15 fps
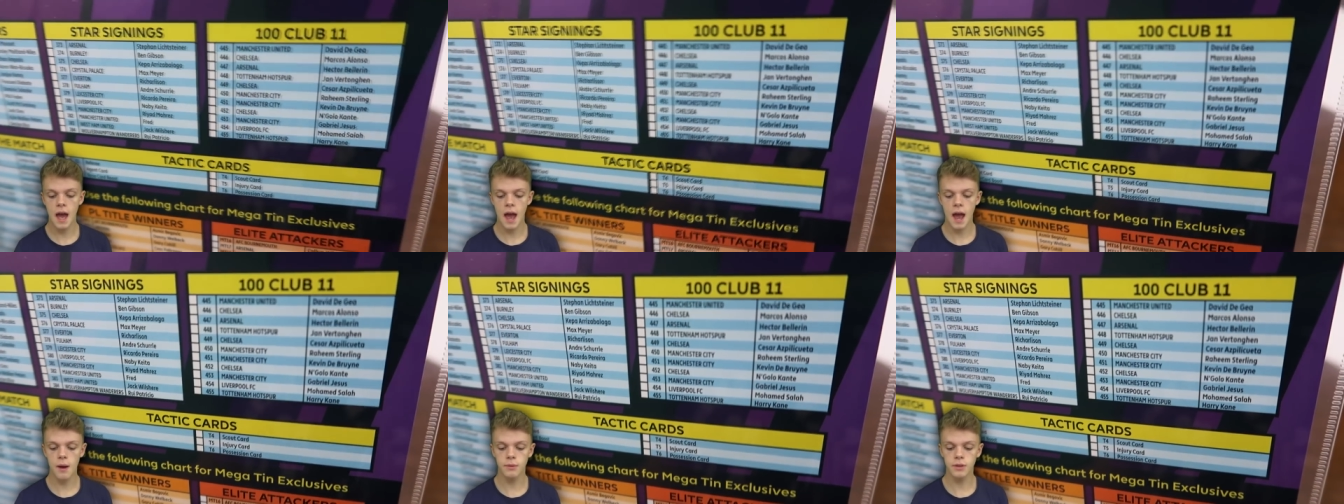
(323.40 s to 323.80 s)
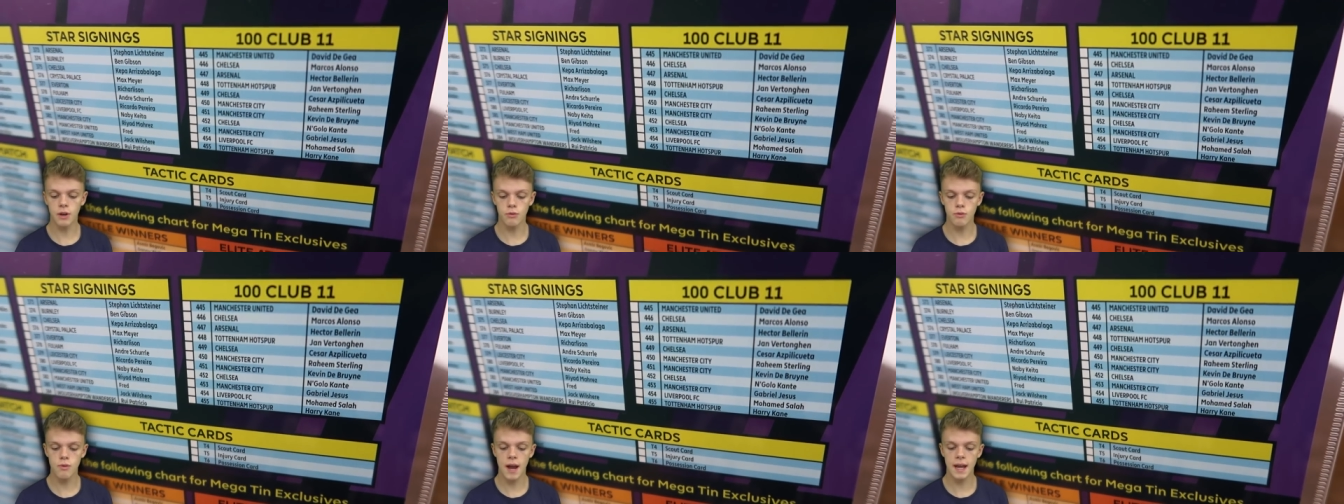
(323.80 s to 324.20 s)
Uh, we've got
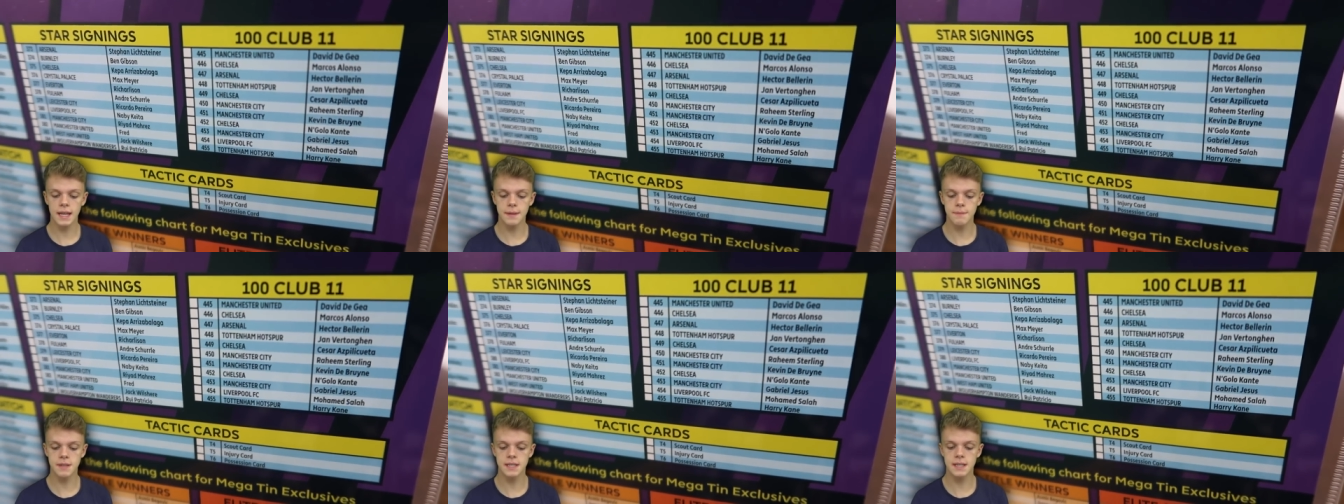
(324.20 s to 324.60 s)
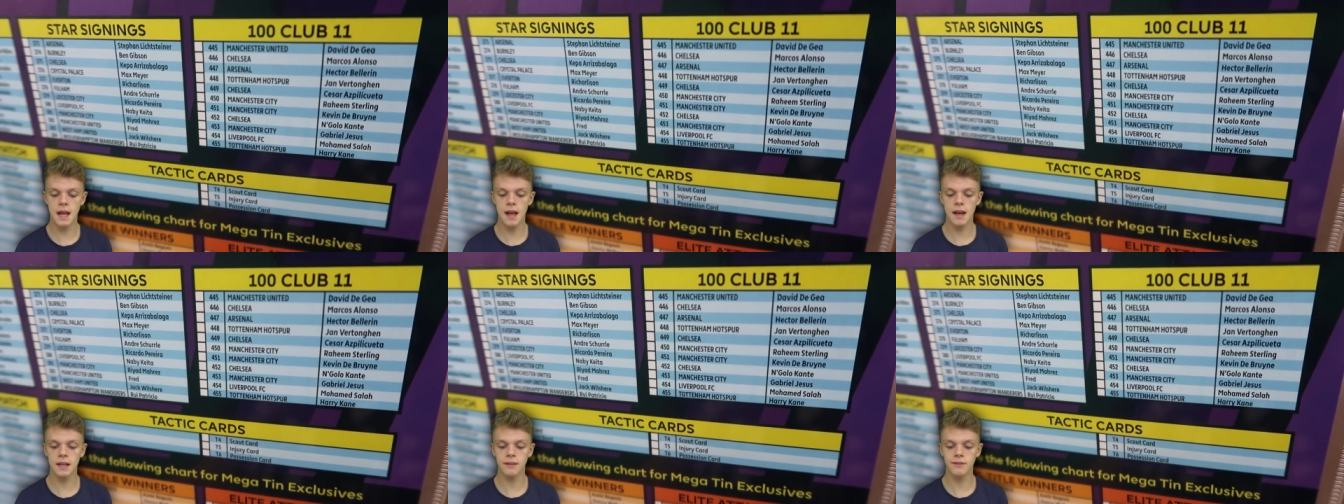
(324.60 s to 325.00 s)
Raheem
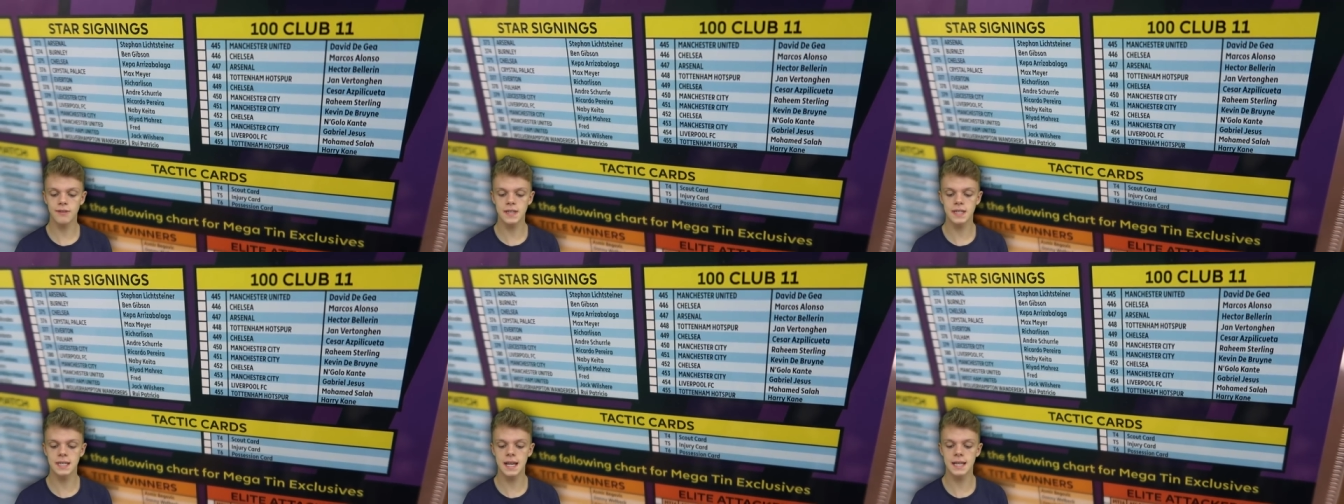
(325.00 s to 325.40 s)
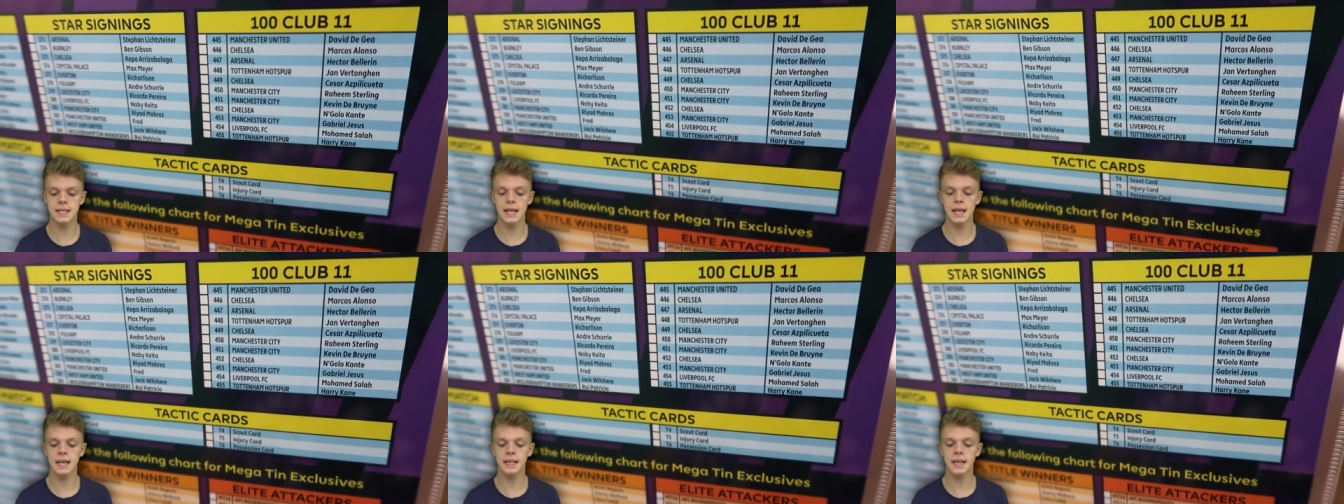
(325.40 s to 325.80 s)
Sterling for
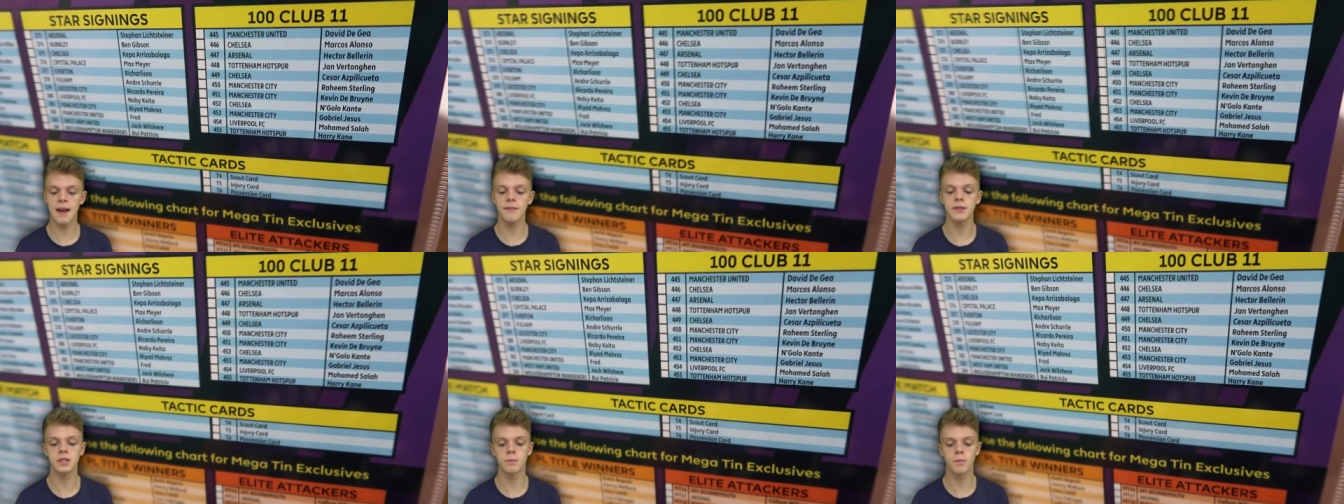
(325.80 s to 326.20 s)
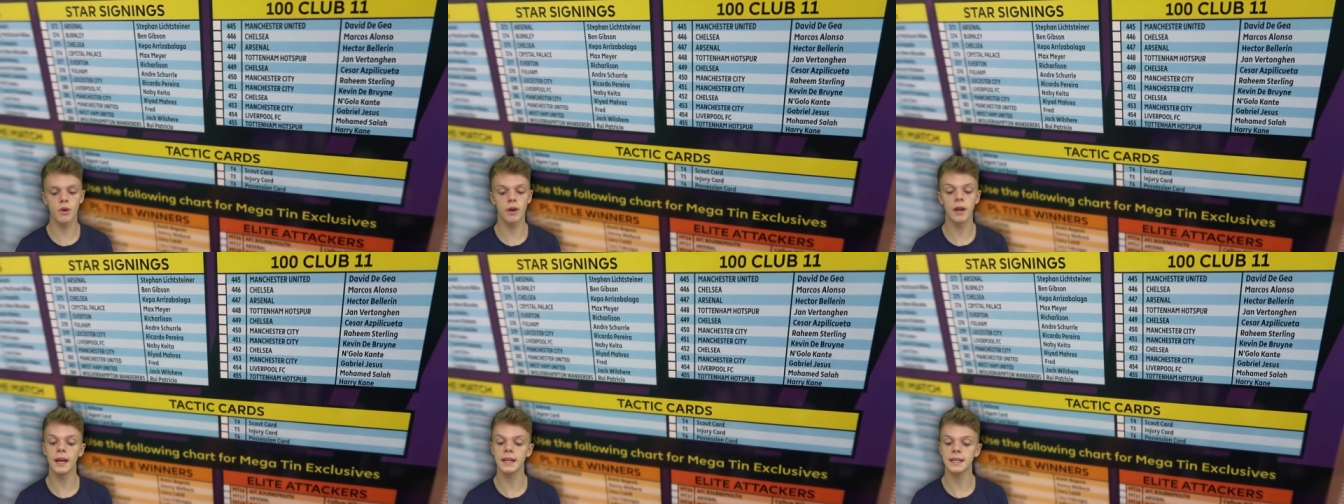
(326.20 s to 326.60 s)
City, Kevin De
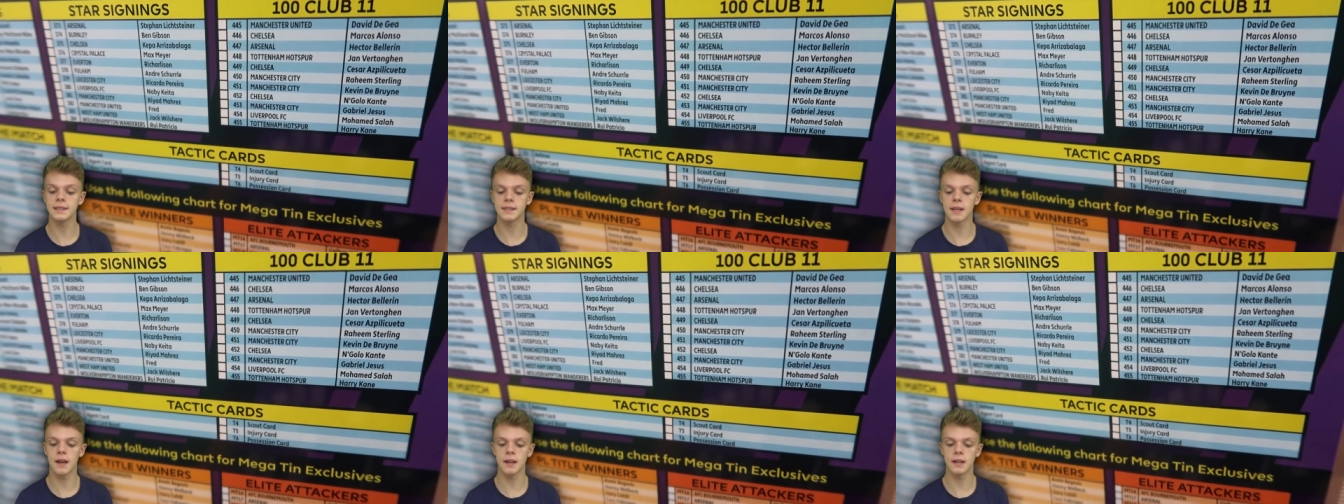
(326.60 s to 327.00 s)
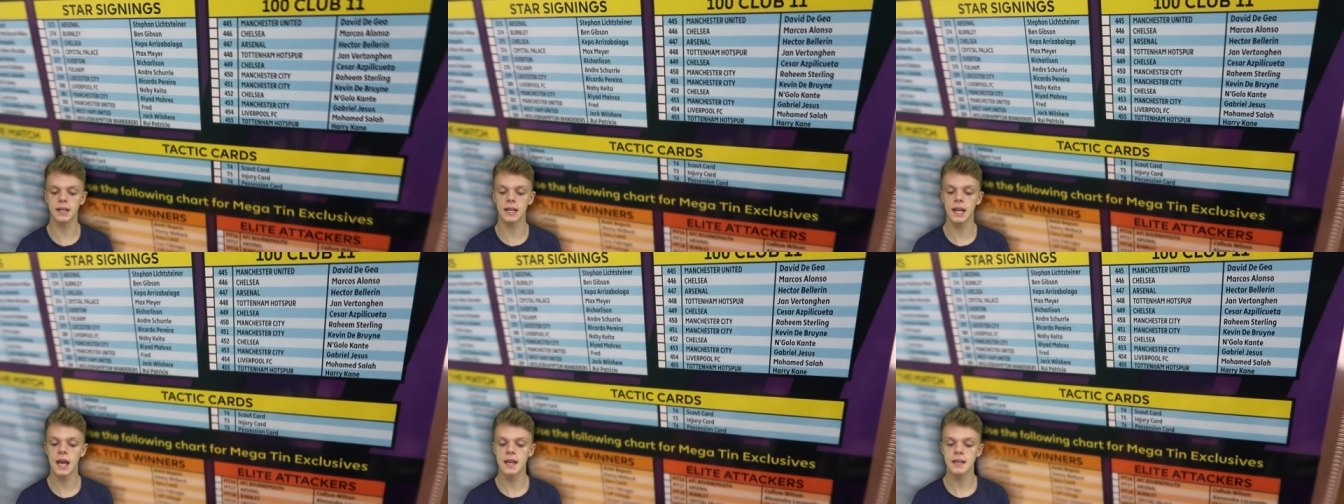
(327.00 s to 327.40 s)
Bruyne, he
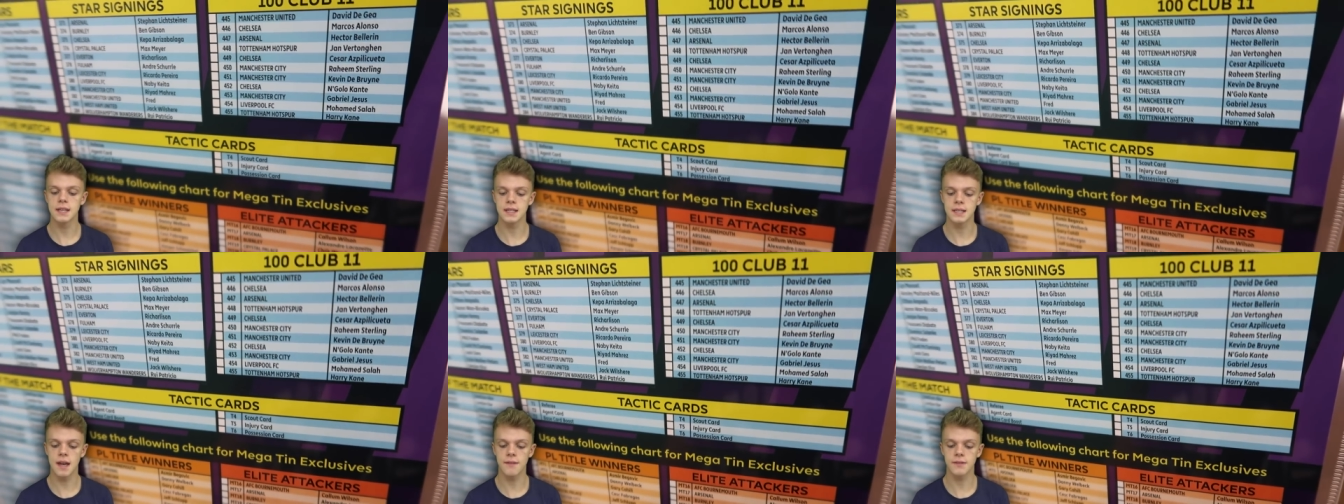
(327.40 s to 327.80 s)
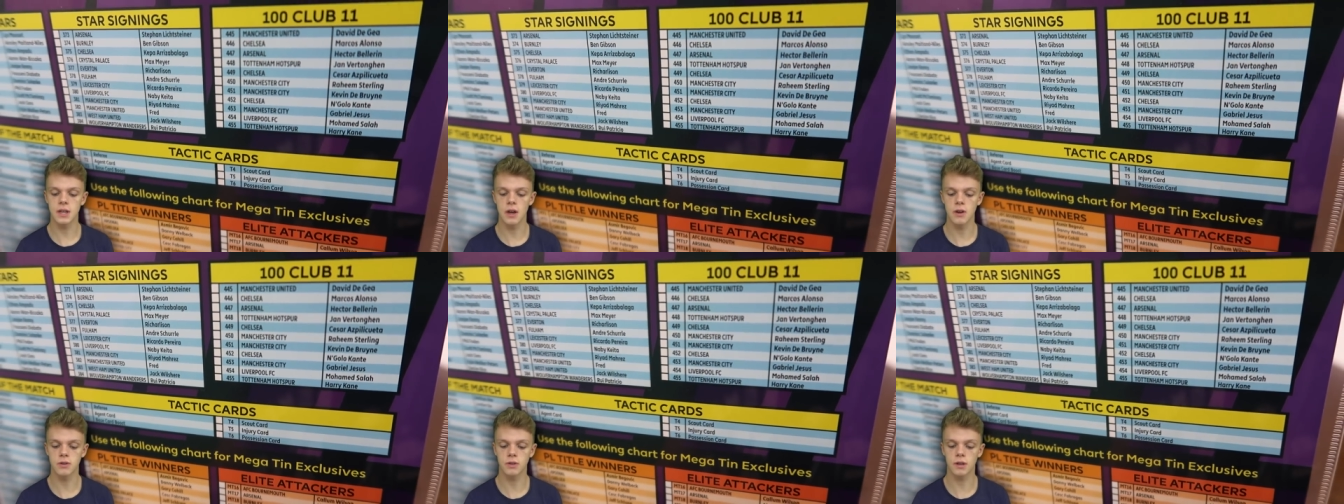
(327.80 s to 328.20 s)
certainly deserves a
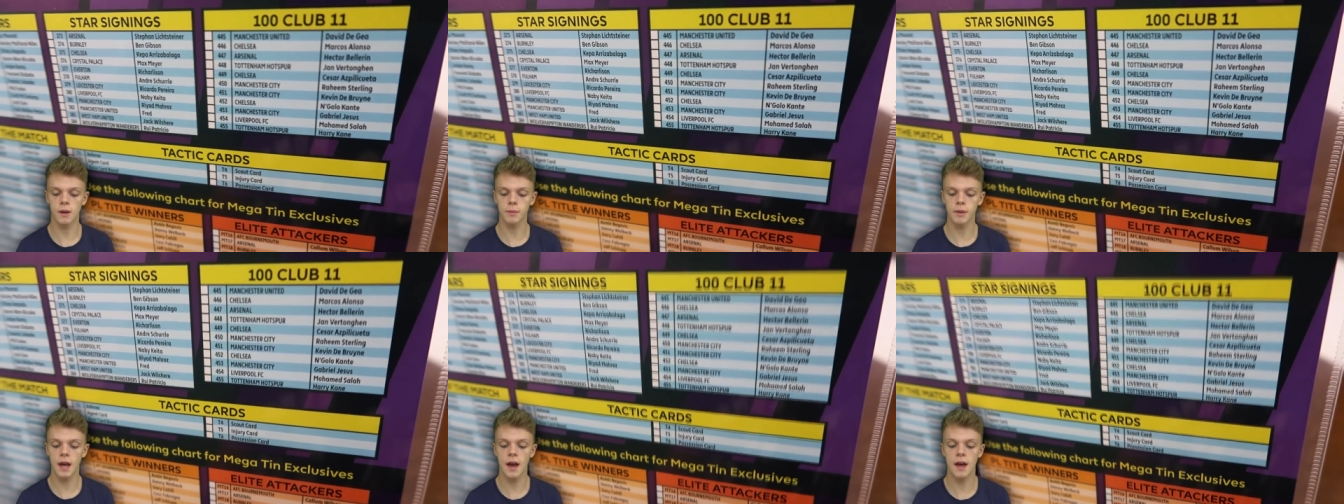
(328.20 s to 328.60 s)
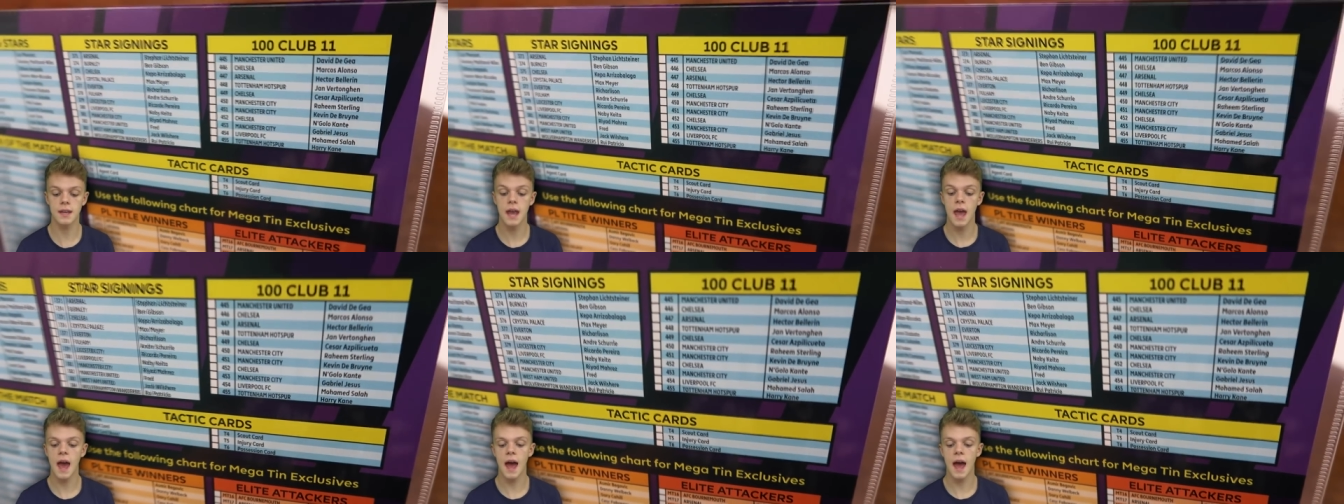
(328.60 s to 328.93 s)
100 club card,